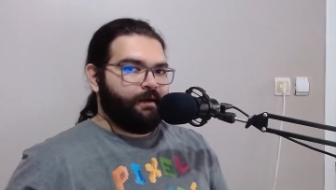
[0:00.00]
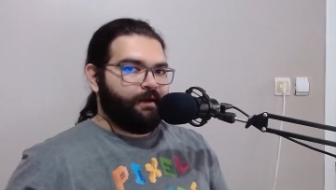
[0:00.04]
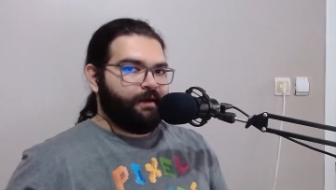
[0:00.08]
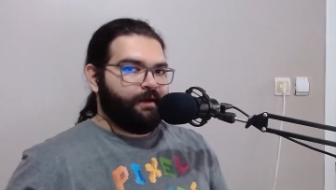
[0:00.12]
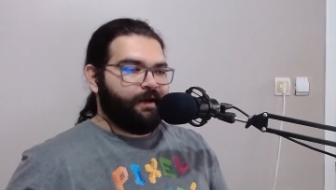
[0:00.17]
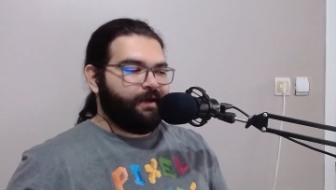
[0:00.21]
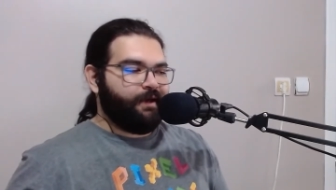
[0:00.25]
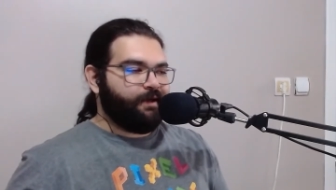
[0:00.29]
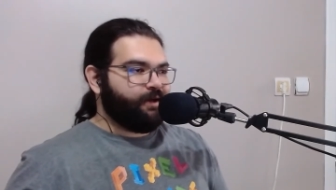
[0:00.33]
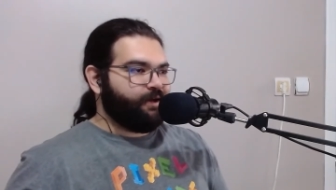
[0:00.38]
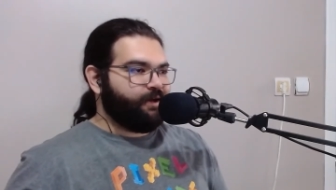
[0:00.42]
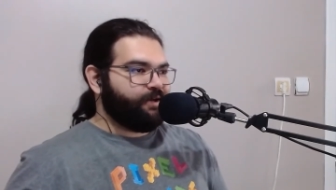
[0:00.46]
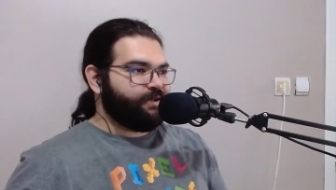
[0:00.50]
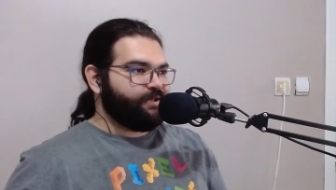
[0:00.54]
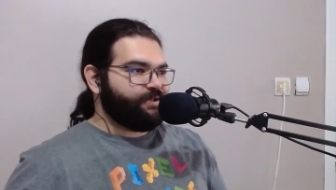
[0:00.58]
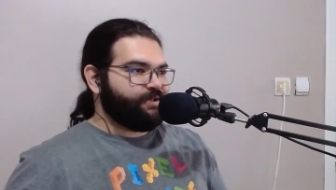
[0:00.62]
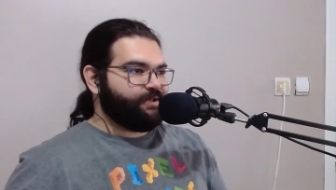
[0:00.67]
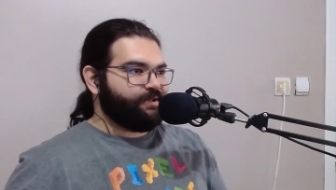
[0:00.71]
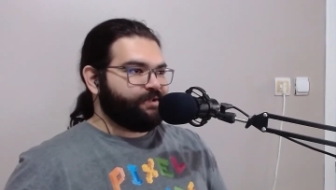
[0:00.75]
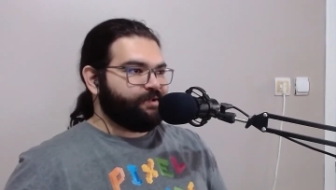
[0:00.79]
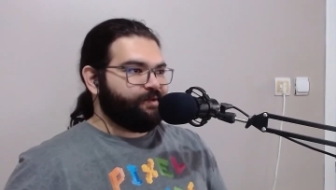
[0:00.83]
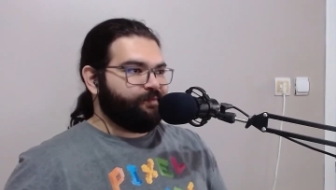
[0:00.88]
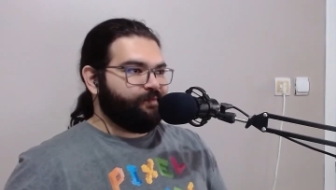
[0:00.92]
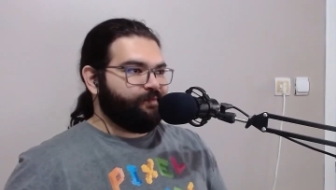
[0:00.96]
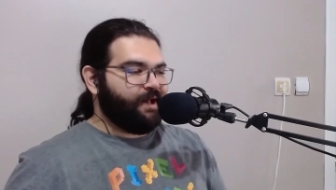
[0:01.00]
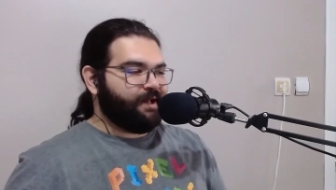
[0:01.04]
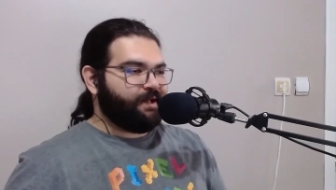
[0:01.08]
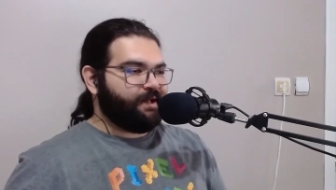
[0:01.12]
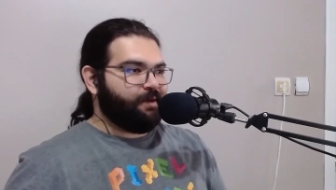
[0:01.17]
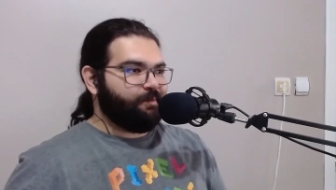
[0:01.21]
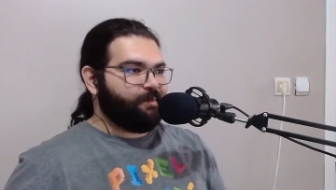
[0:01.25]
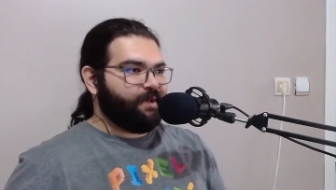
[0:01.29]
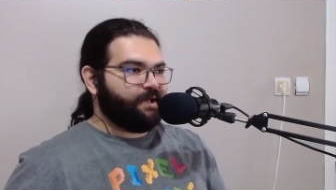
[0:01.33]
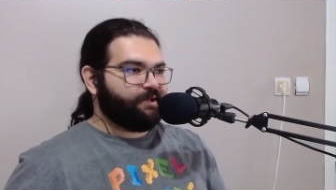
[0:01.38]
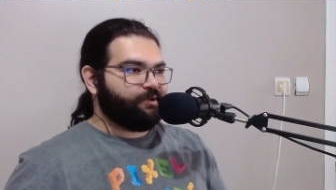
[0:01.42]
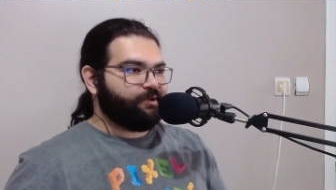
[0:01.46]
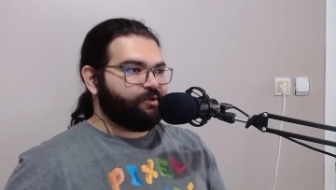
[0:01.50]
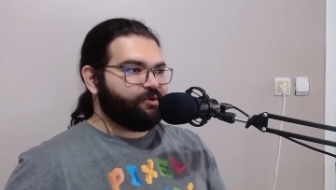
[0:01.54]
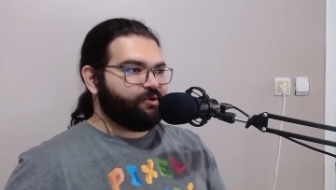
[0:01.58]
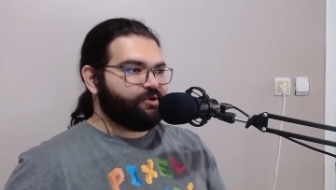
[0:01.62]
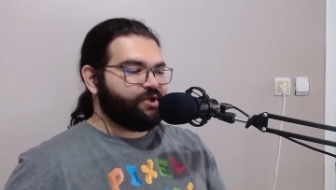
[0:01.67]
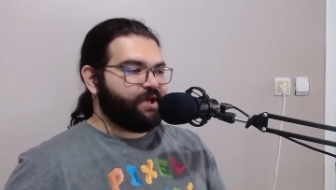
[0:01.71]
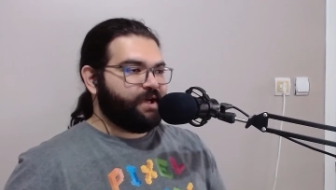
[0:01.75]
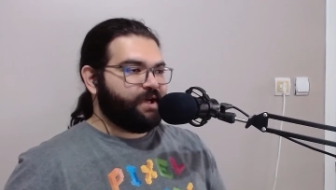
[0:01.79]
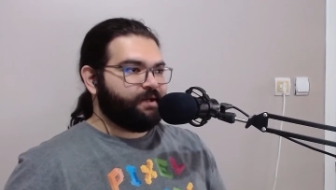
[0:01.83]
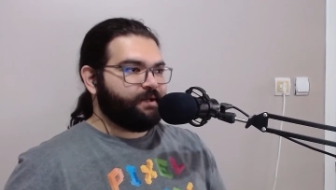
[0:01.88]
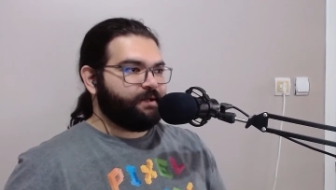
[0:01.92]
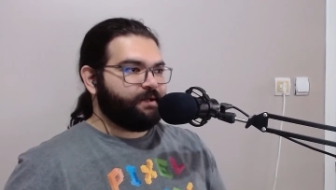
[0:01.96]
Hey guys, welcome back to the
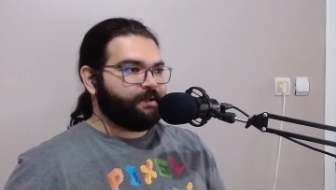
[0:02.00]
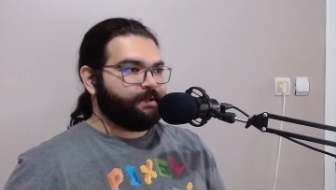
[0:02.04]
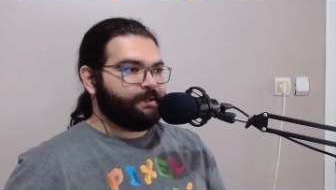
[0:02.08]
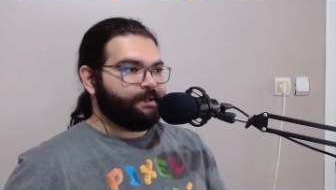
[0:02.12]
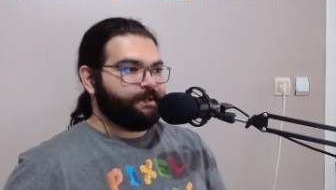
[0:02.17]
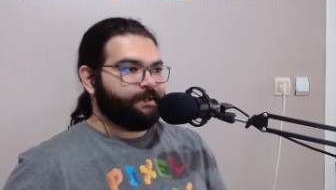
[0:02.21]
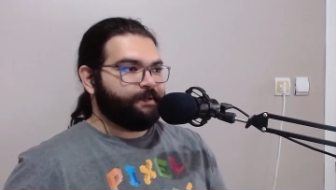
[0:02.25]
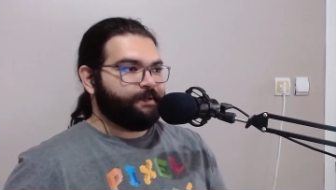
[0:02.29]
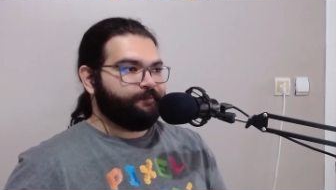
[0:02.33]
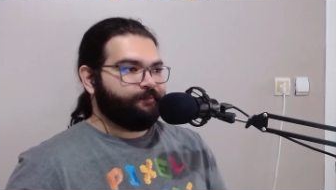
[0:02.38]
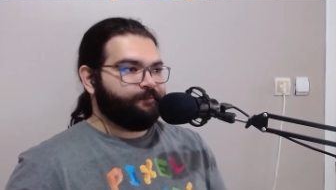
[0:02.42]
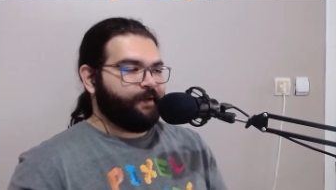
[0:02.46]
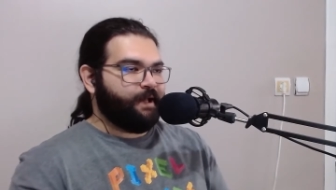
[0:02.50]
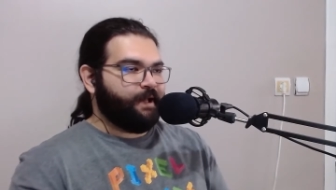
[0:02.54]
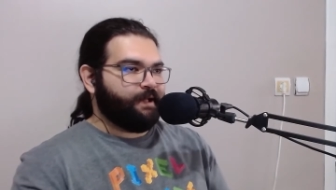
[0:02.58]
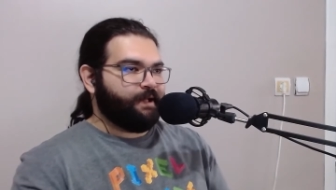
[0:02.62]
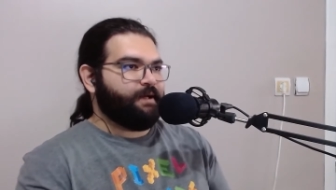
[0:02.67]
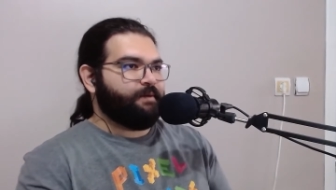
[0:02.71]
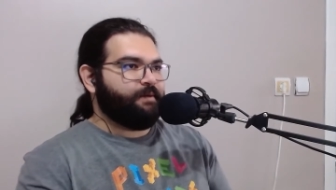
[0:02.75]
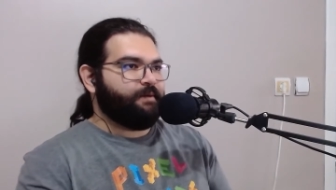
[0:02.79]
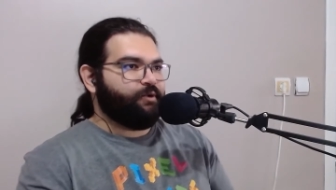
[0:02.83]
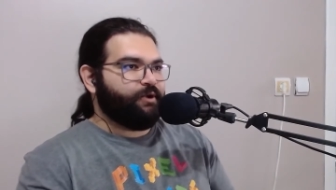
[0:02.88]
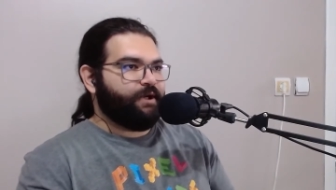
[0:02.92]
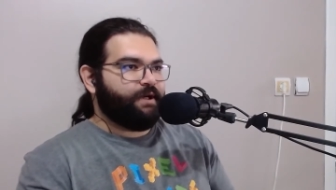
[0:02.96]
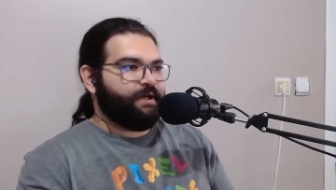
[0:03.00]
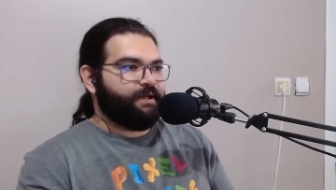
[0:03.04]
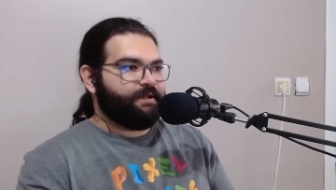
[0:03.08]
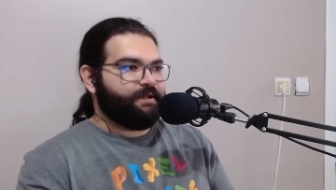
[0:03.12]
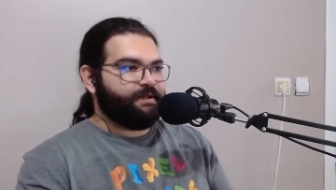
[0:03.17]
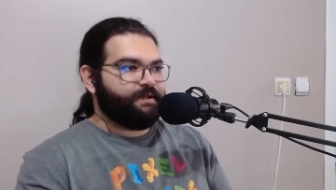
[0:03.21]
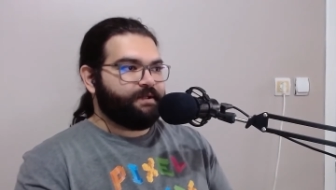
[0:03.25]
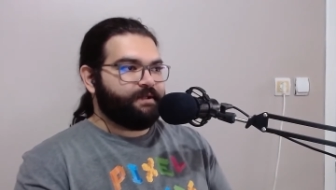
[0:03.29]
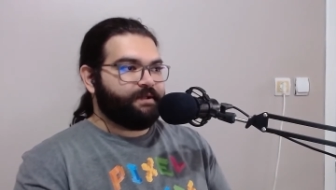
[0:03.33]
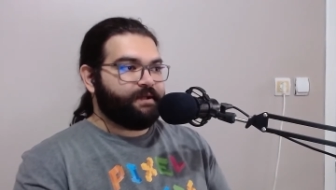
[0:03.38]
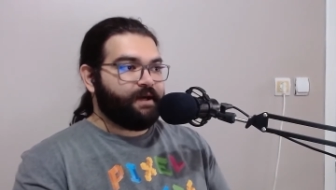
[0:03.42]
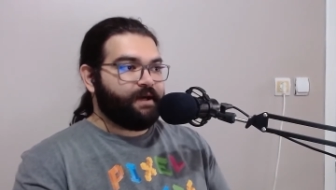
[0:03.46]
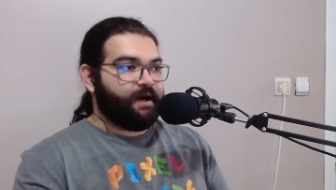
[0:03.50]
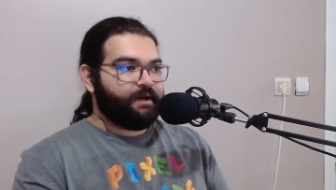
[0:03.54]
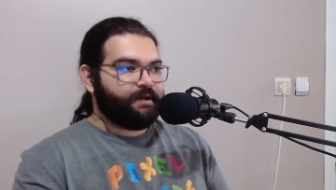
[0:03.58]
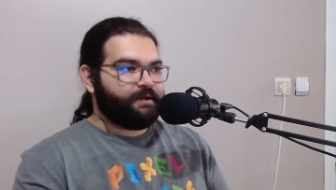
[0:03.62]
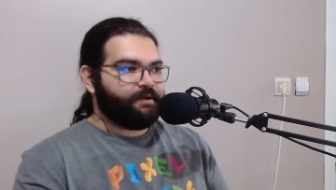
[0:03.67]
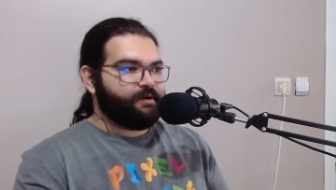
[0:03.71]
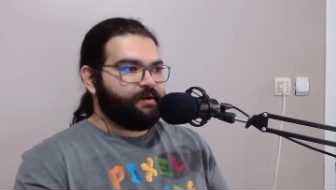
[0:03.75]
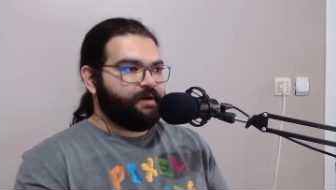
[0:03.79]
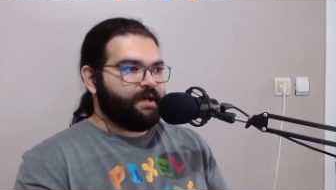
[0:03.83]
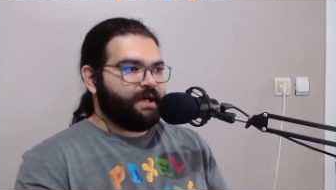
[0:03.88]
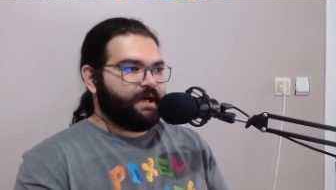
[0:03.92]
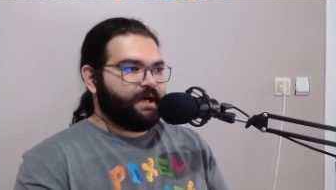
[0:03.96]
channel. Welcome to another
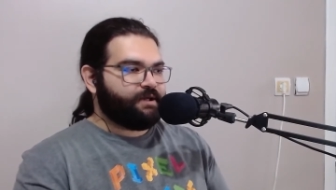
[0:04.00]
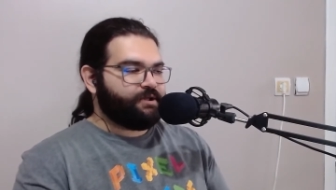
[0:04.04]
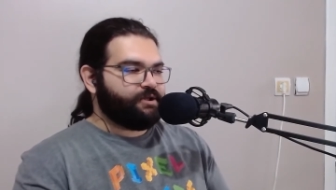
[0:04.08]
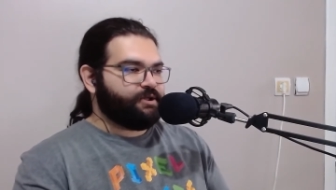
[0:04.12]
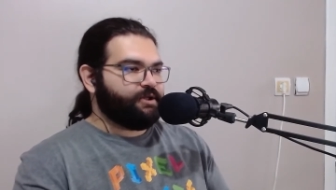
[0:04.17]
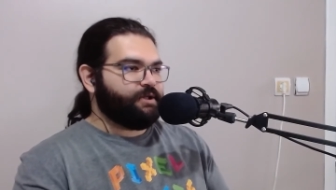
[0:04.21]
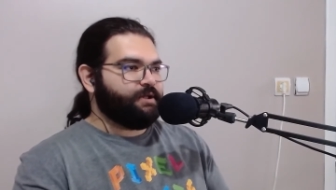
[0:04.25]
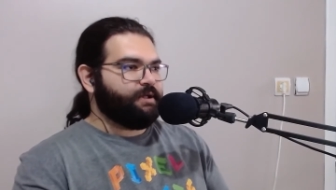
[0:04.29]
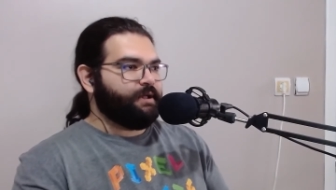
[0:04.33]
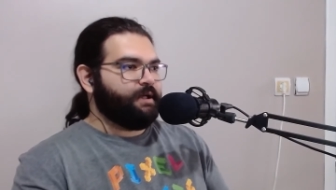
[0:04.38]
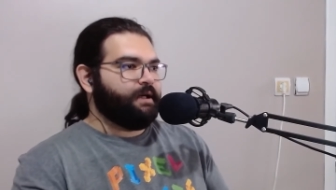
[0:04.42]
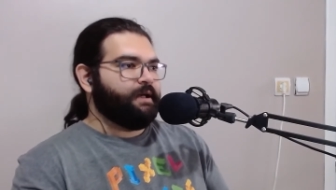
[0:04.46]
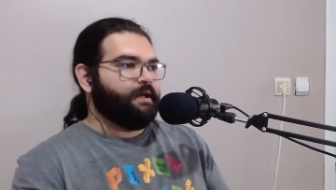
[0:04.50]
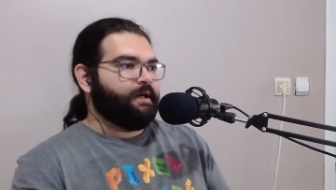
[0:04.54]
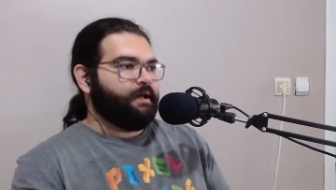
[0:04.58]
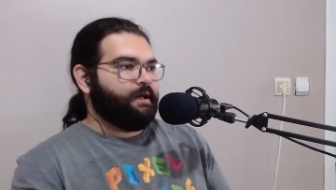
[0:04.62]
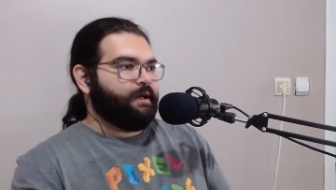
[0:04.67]
dark reaction.